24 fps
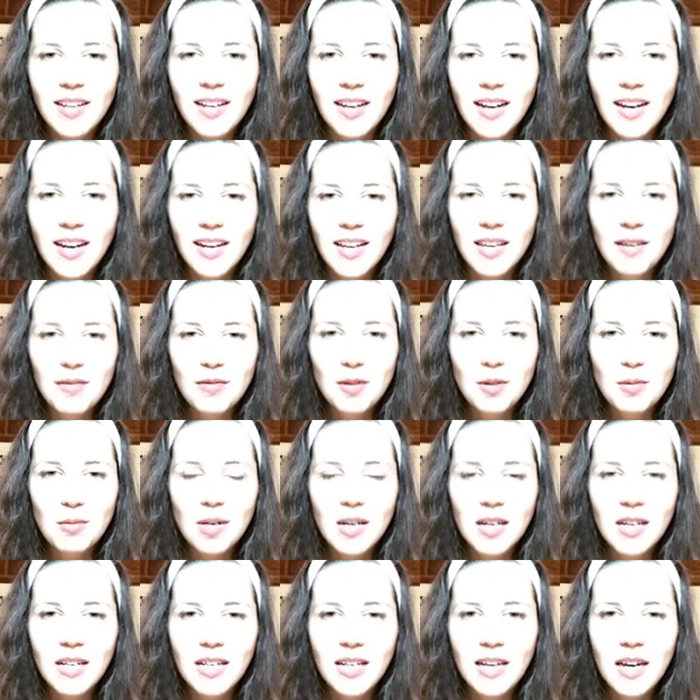Hi
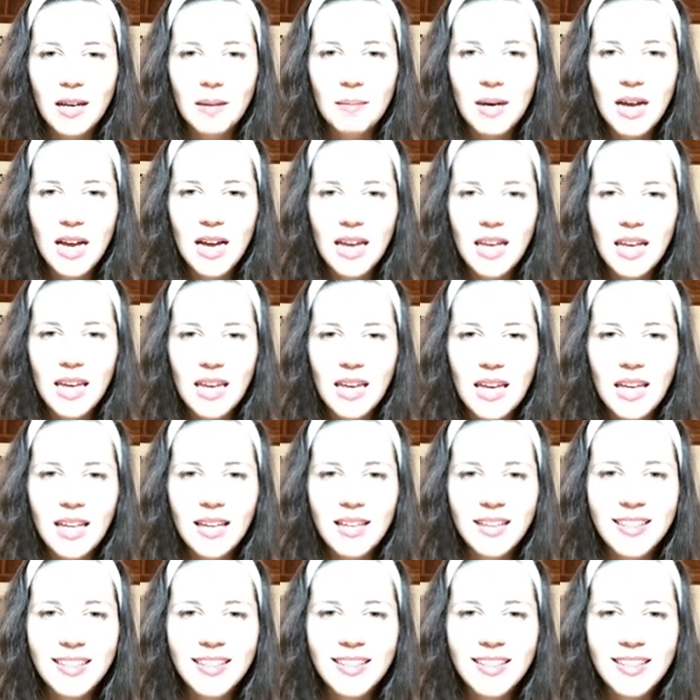everyone, hi Marie.